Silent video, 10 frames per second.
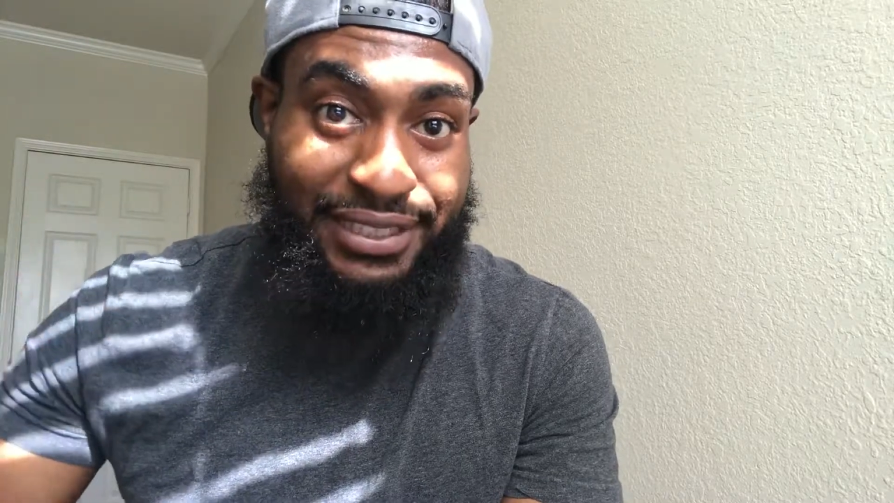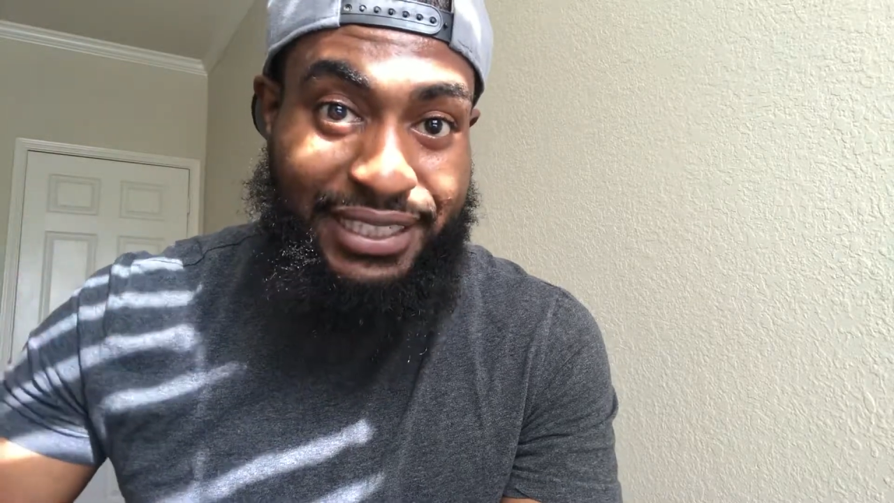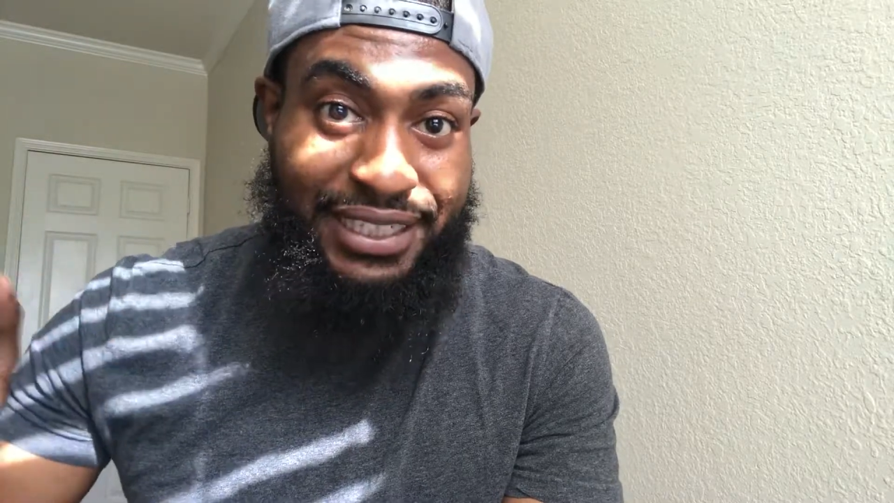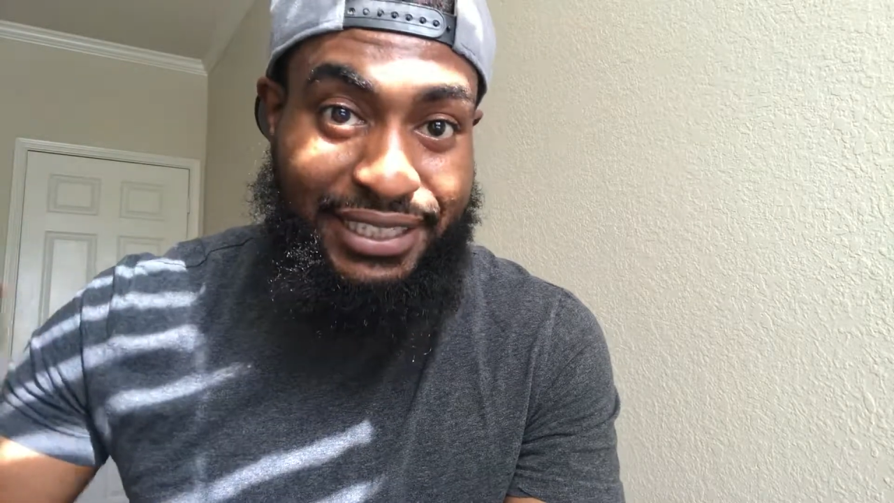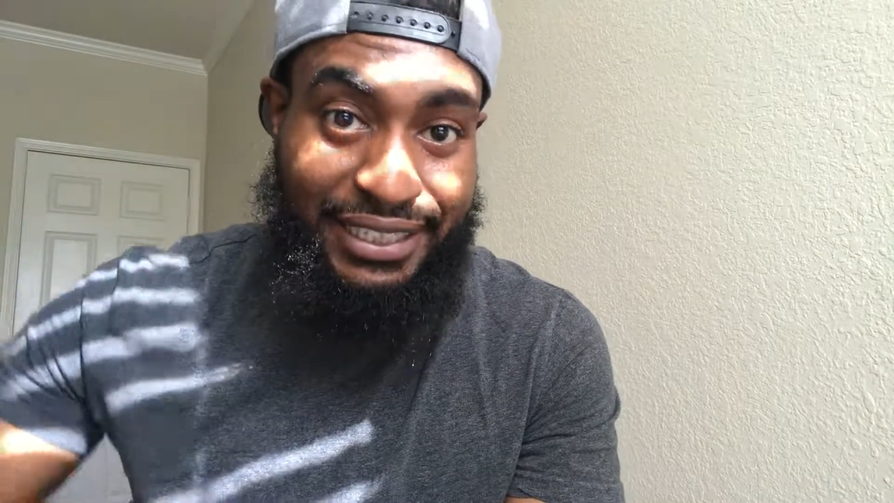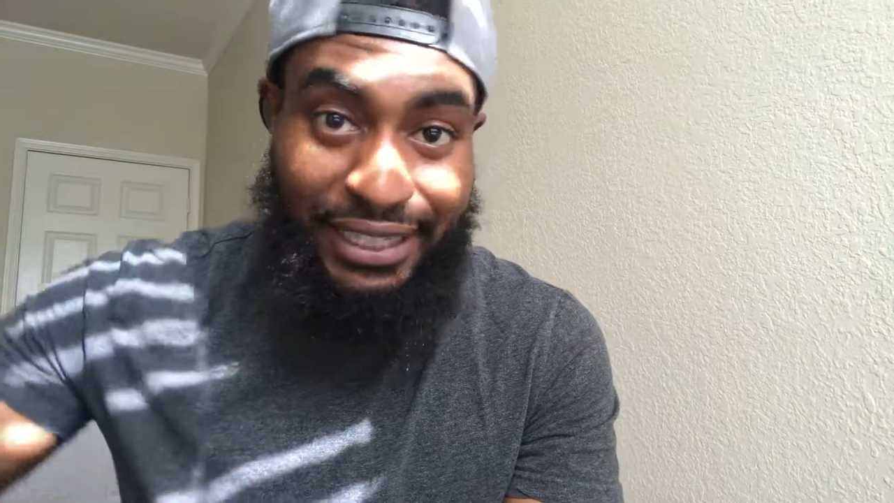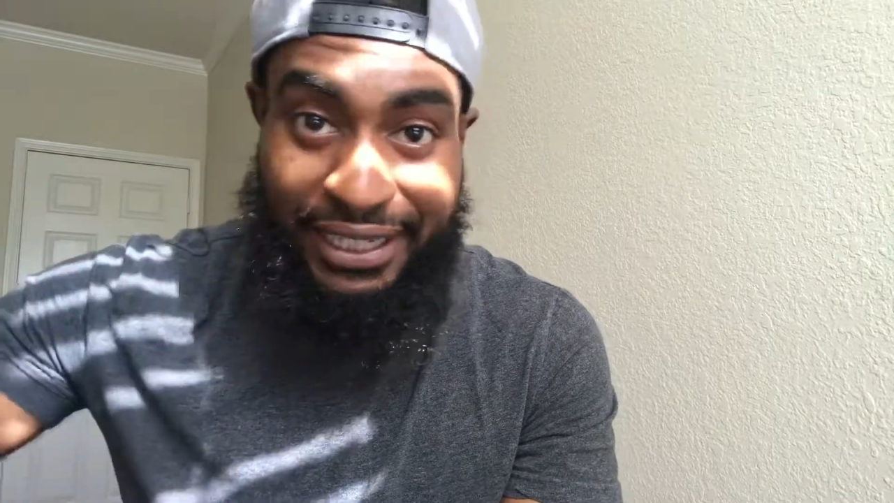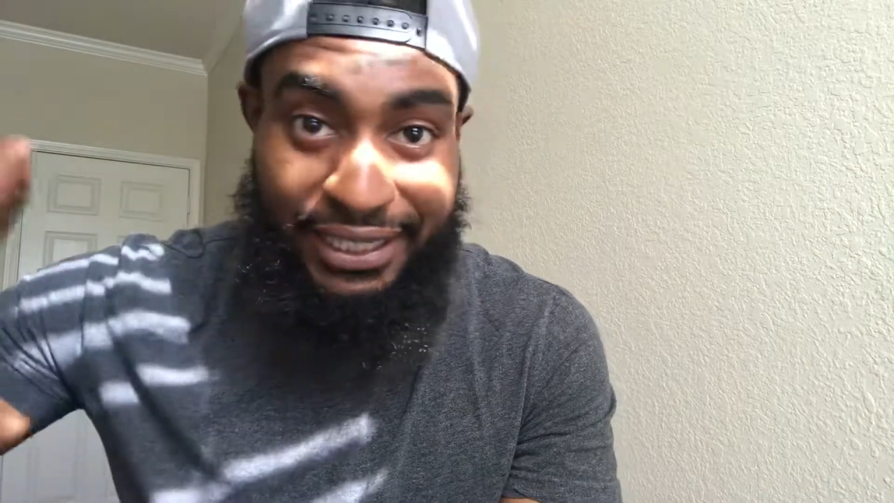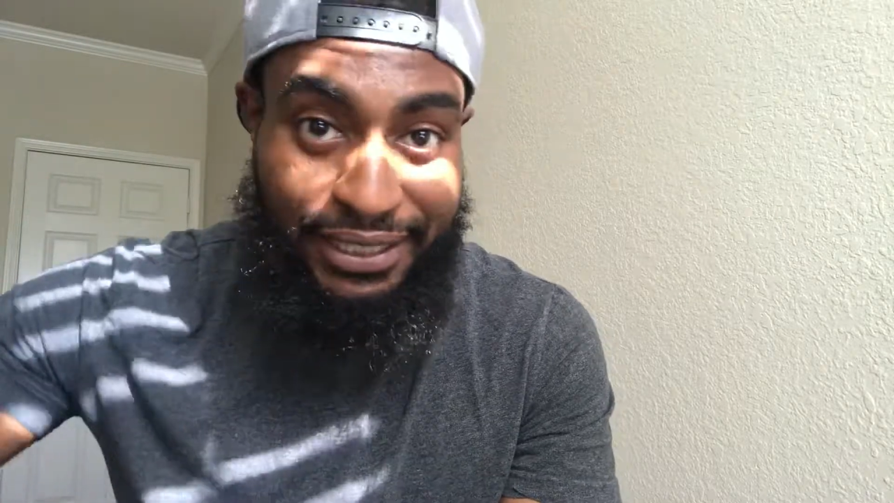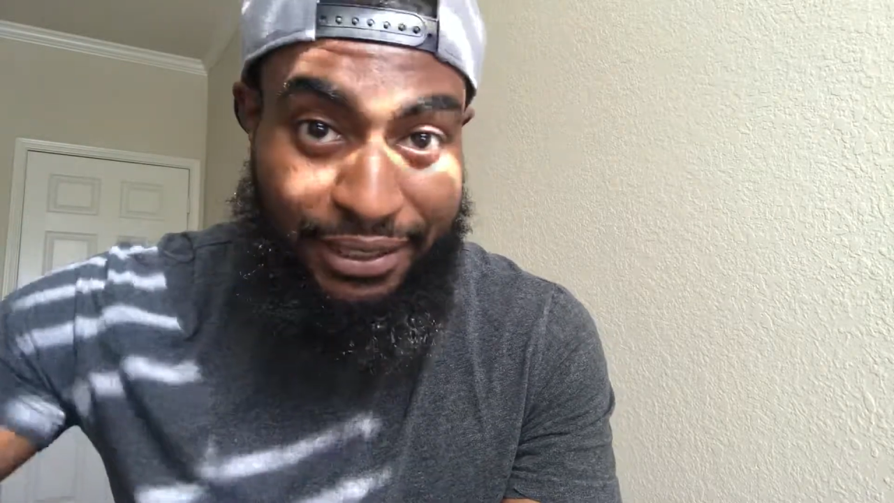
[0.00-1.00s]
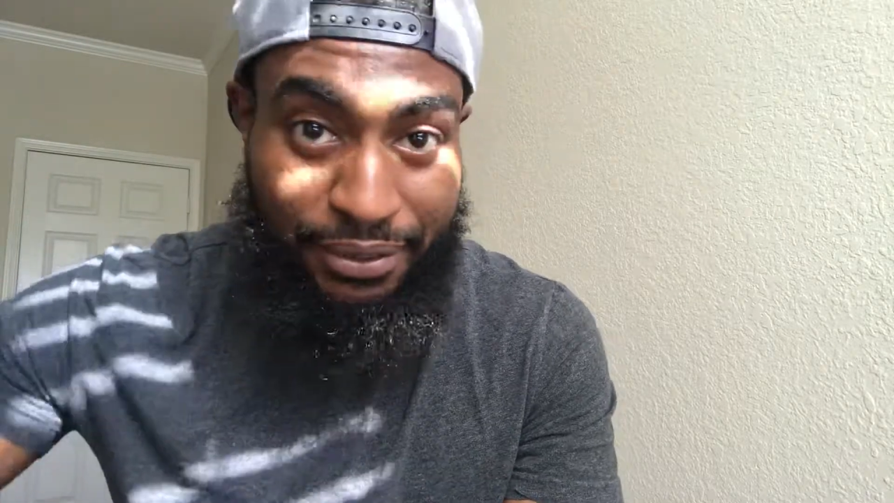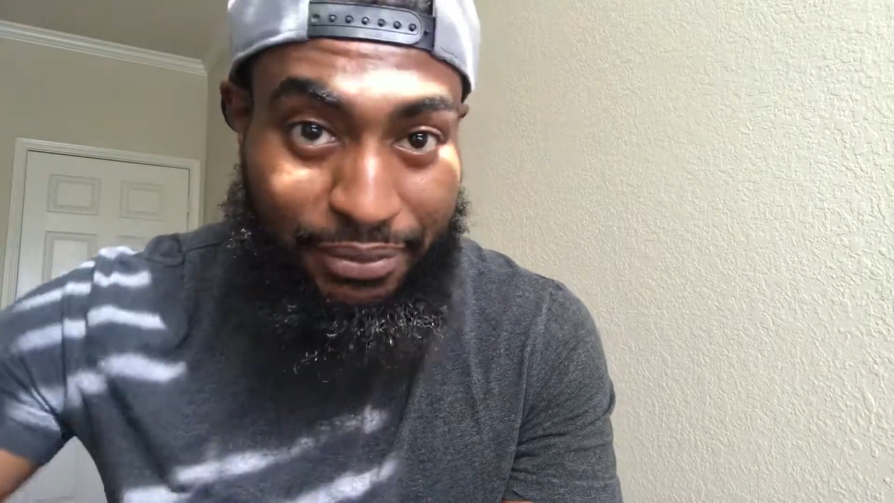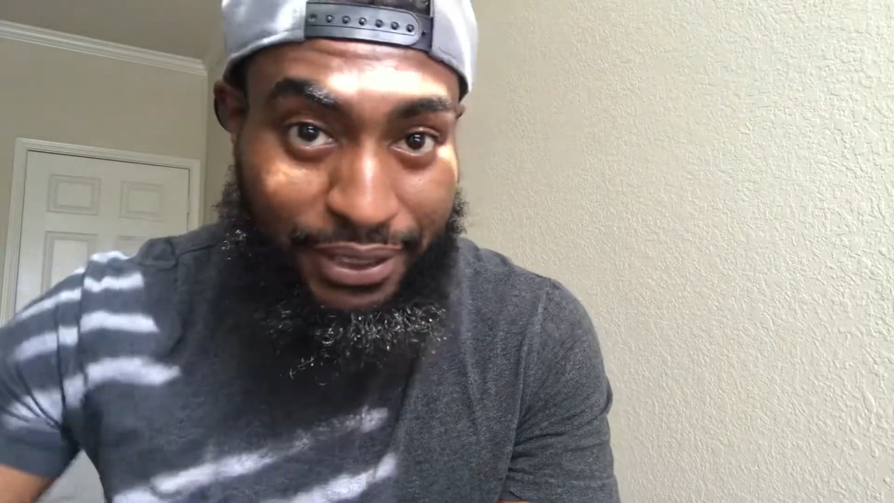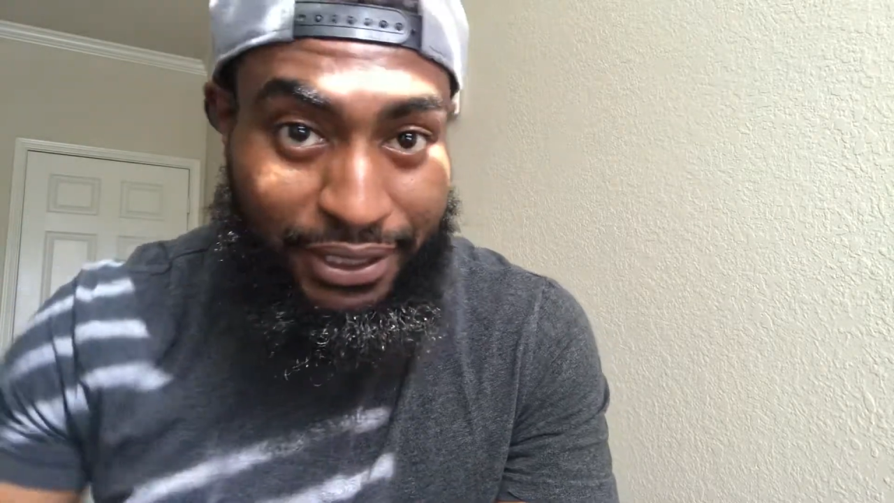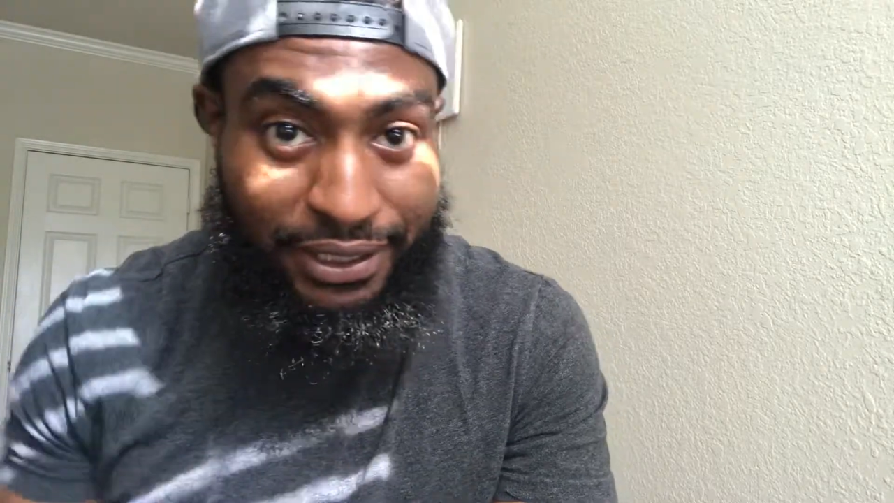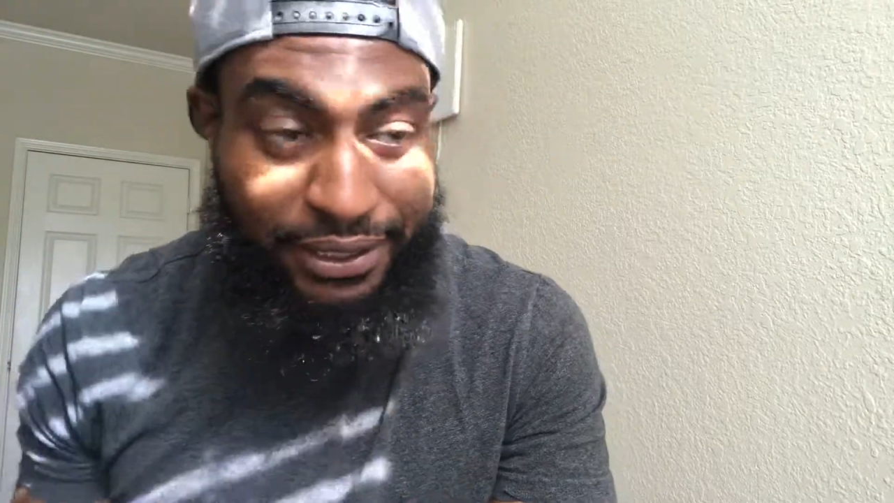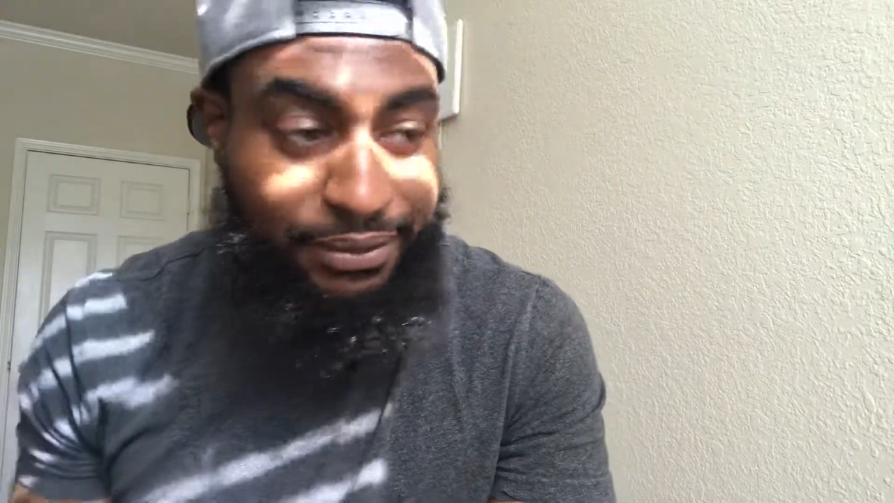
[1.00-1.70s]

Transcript: So they kind of like, hey, brother,